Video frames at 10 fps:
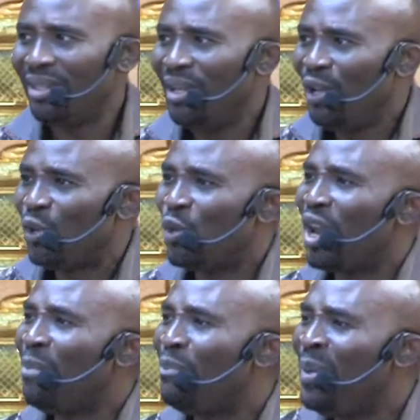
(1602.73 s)
So there
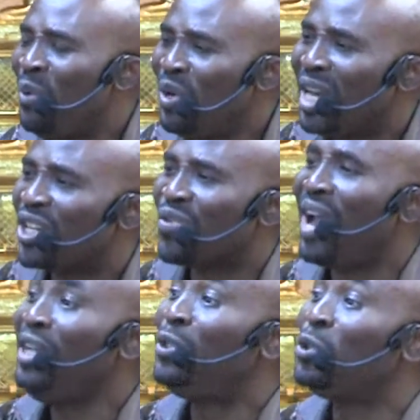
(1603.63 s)
are people that
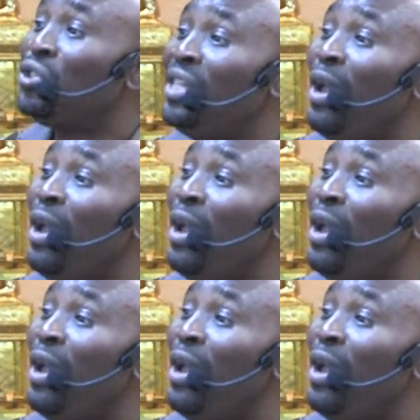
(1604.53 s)
try to stay